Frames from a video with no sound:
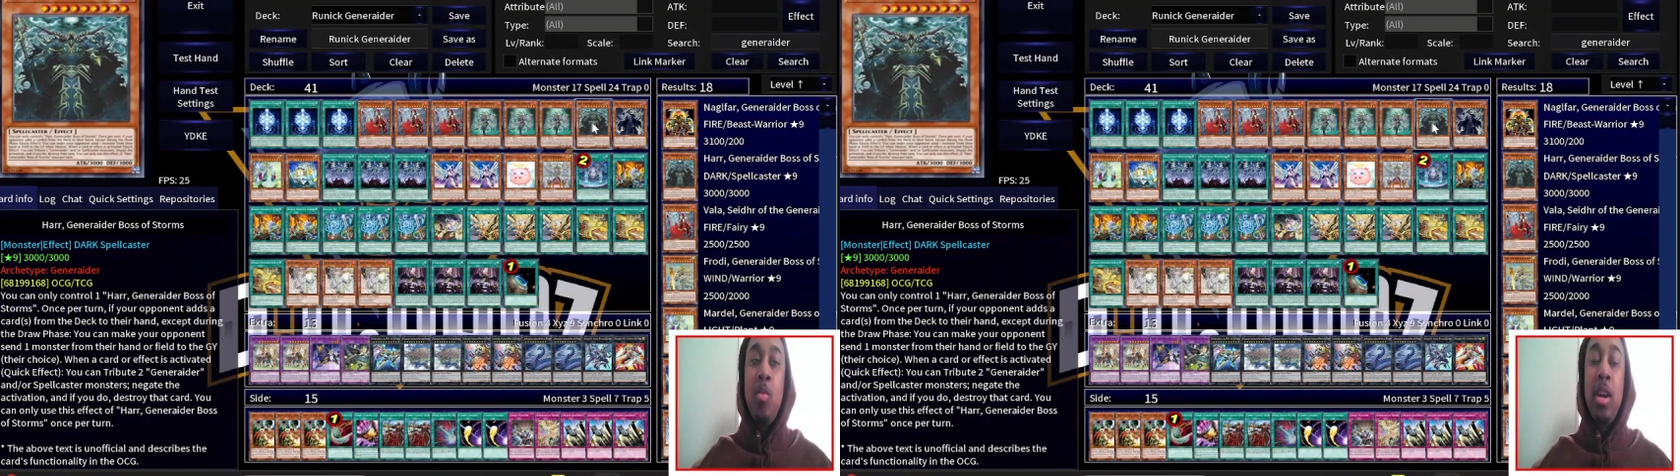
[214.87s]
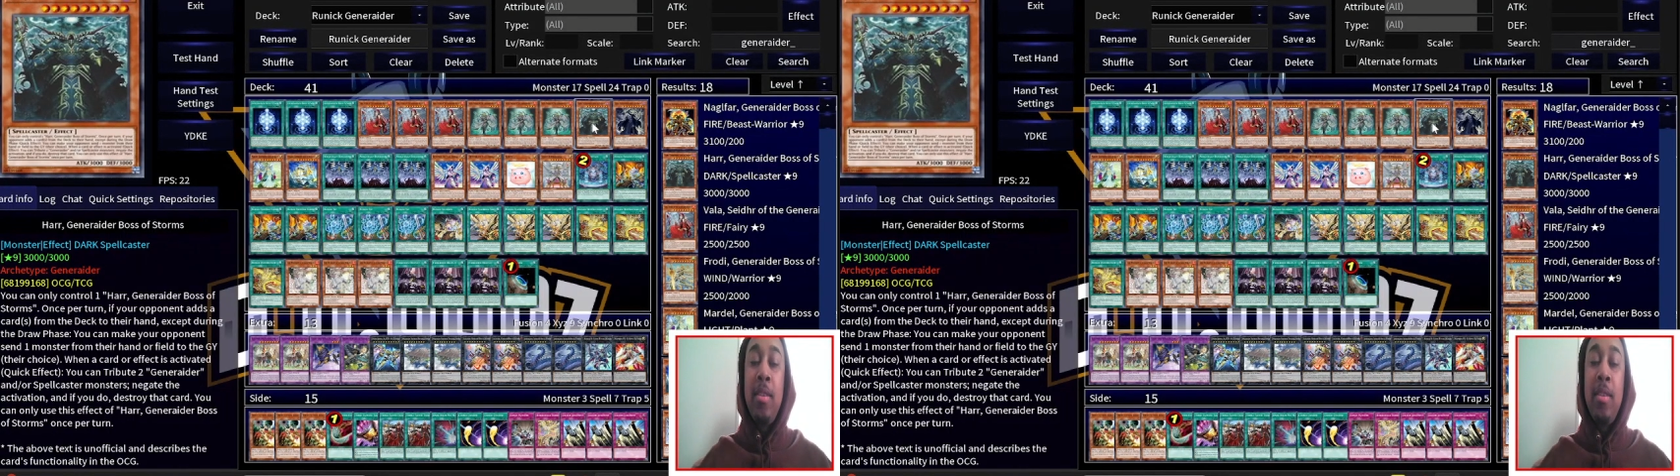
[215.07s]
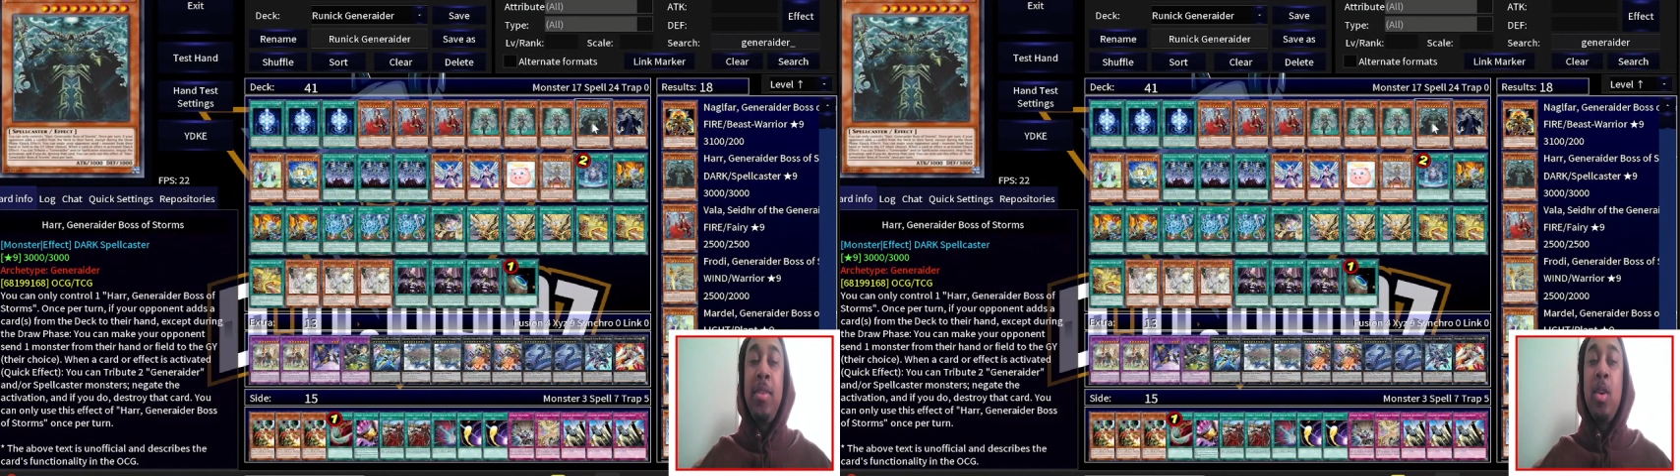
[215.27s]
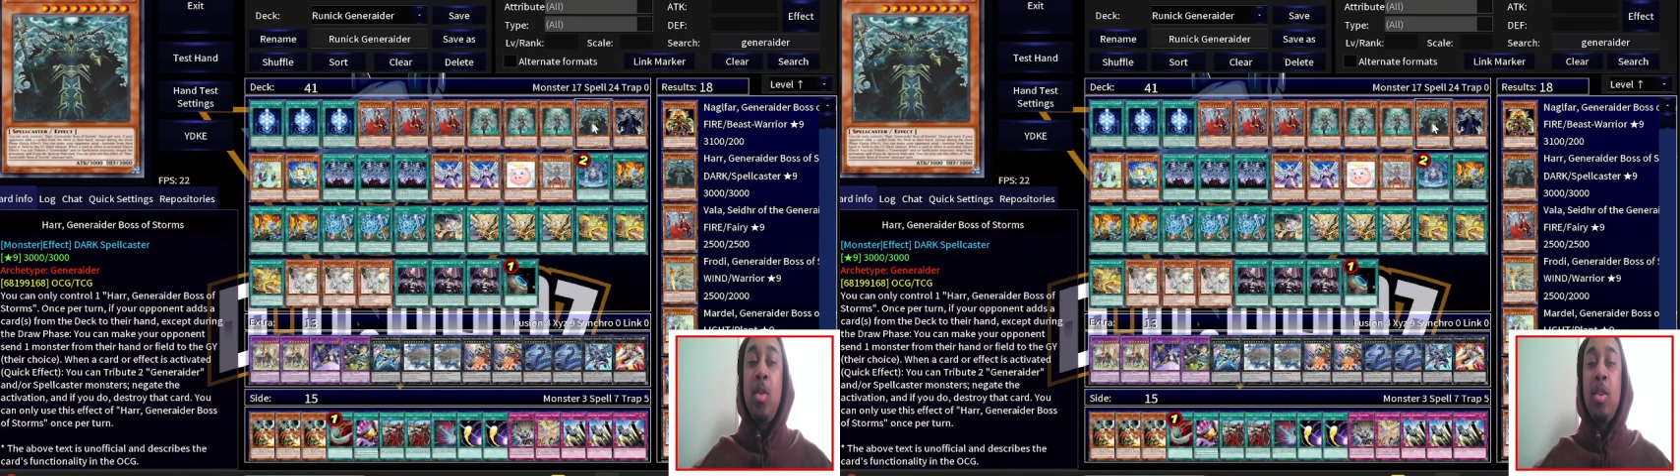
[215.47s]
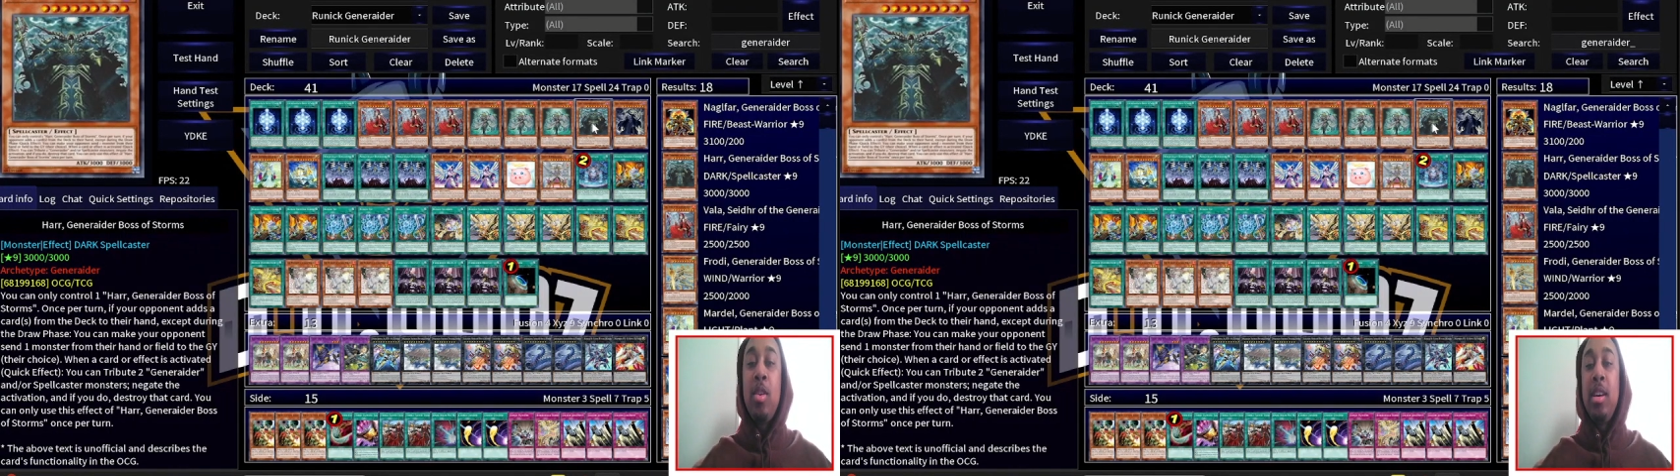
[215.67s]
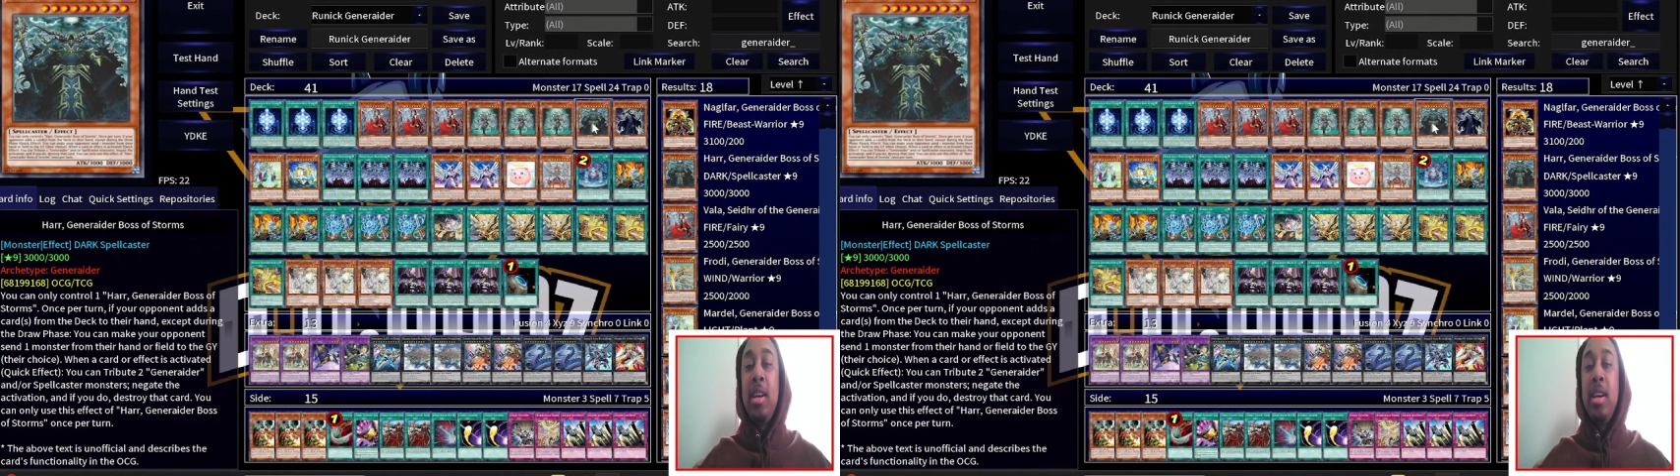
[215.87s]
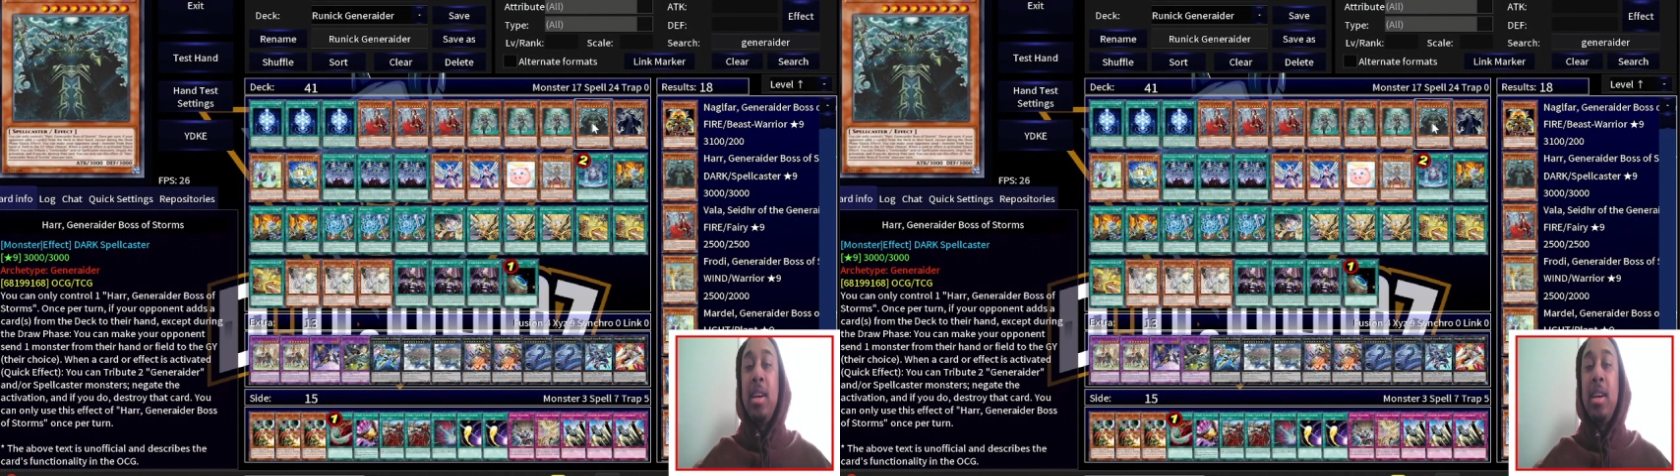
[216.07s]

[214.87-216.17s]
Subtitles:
one of your